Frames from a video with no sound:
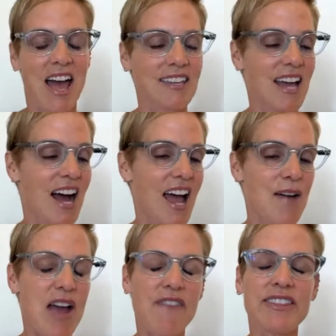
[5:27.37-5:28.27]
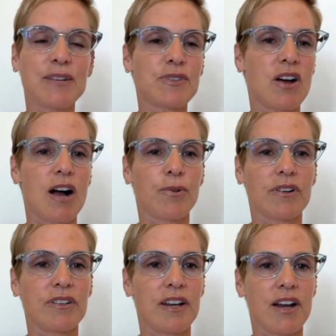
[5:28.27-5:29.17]
Yeah, everything was
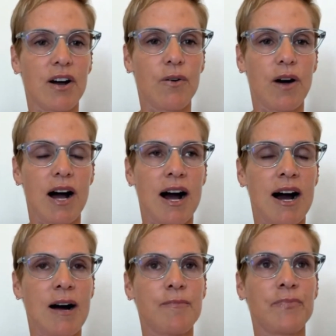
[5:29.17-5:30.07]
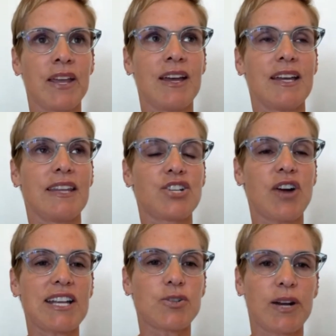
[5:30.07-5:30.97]
awkward, you know. They
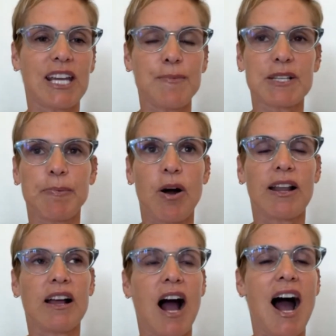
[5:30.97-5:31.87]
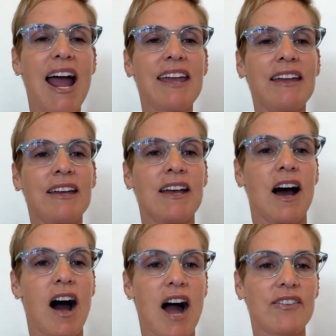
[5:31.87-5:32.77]
tried to sort of keep us apart. Like, I
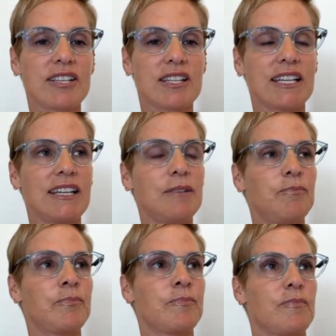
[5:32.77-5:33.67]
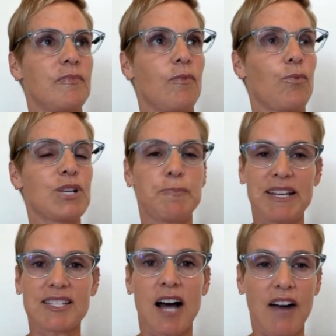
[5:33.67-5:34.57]
obviously was
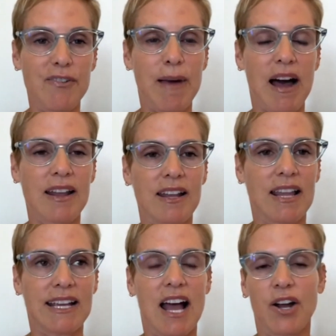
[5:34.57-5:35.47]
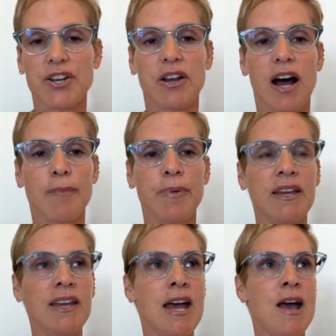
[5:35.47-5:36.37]
pissed off about it. Like, how can you not
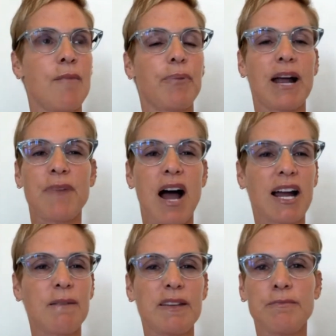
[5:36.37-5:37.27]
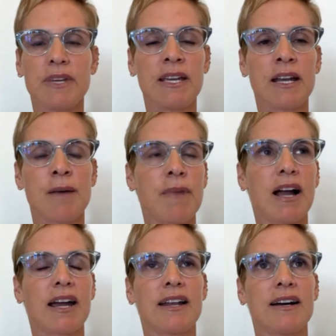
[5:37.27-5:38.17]
be? But I'm not going to be mean. I'm not
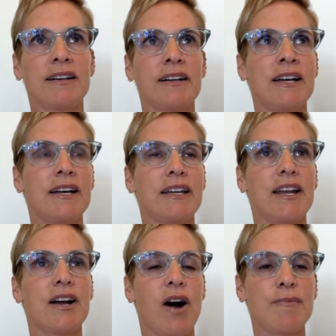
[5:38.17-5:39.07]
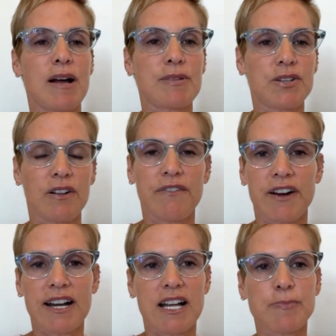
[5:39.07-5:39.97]
going to, you know, I'm still a
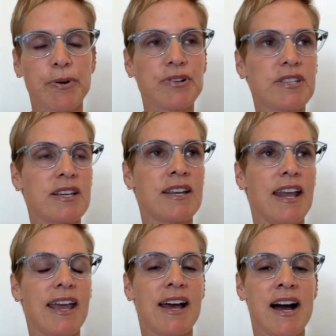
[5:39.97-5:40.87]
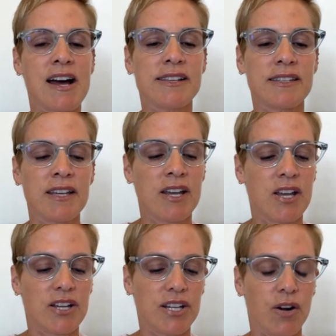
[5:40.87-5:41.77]
very nice person. And,
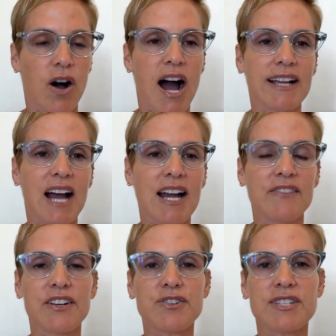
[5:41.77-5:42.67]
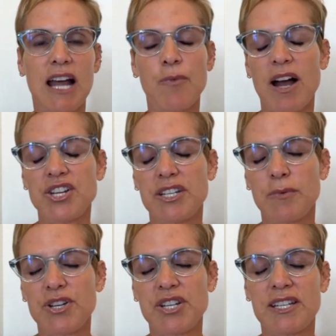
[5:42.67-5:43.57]
you know, I kind of understand why she did
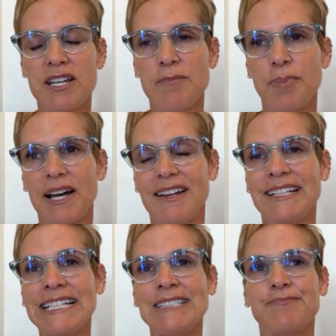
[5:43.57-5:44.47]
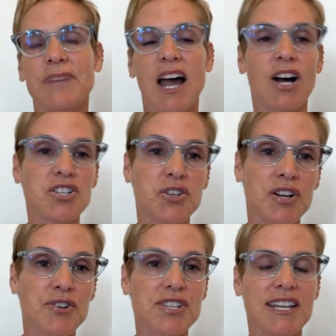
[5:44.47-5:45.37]
what she did, but I also
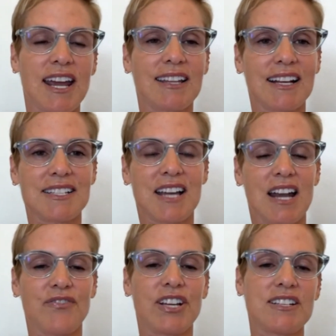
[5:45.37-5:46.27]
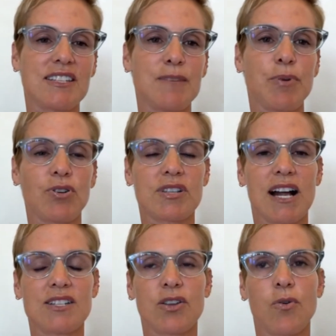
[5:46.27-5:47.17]
don't understand, like, it's kind of, you can see both
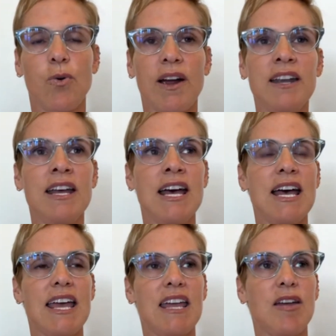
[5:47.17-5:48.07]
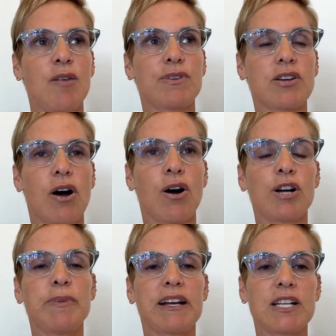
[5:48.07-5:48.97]
sides of the coin. It was
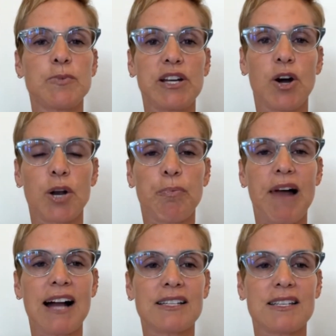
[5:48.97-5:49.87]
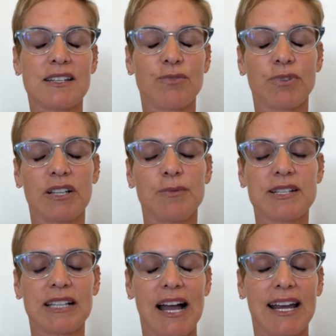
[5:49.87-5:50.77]
hard because we go to practice and it really
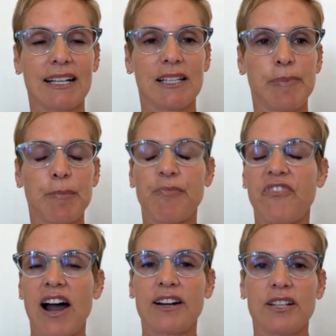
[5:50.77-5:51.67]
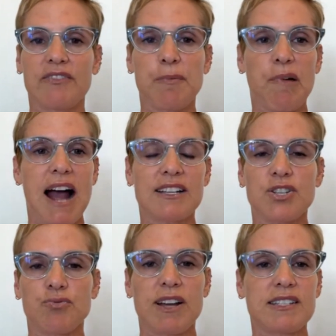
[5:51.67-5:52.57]
was like an Olympic final, every
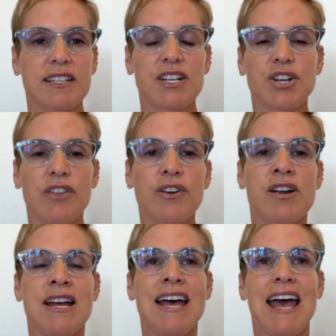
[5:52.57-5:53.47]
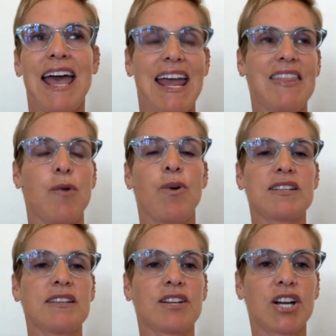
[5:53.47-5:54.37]
practice racing each other. And that
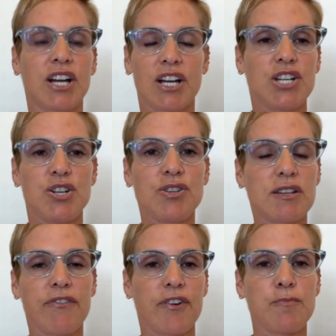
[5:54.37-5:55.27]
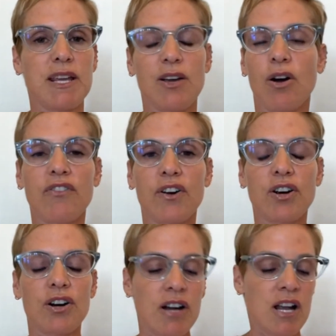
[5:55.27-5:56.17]
wasn't conducive for me or for
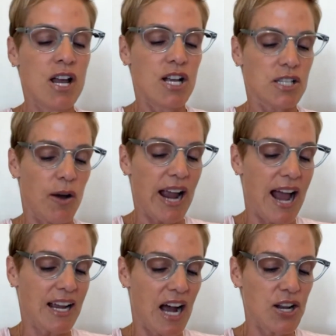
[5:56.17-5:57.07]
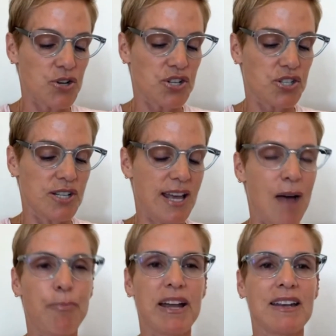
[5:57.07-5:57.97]
her. So I kind of understood
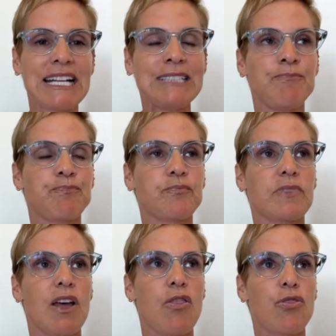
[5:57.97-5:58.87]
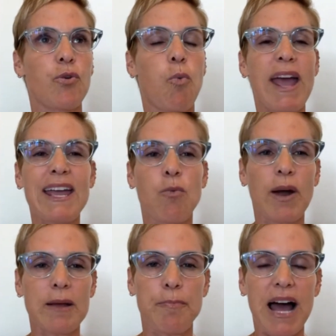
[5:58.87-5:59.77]
that, but the way it
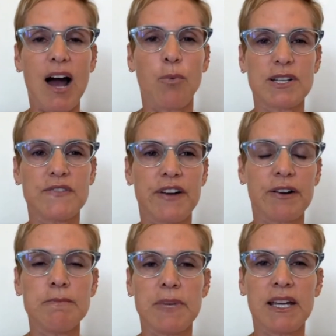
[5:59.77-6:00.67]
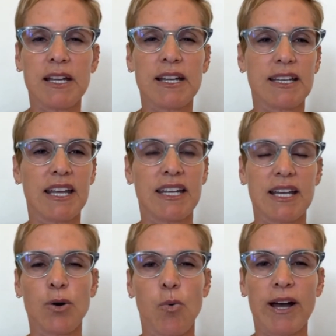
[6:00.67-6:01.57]
went about was very mean and
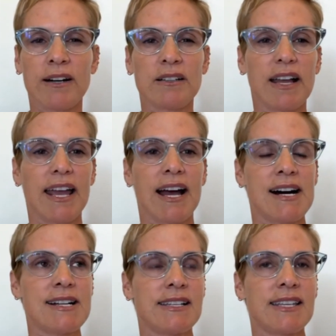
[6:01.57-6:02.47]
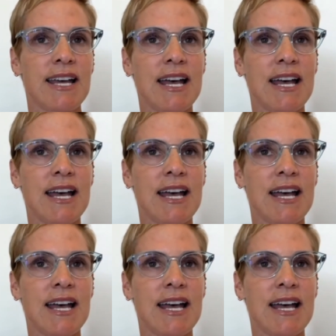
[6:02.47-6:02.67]
ill will. And,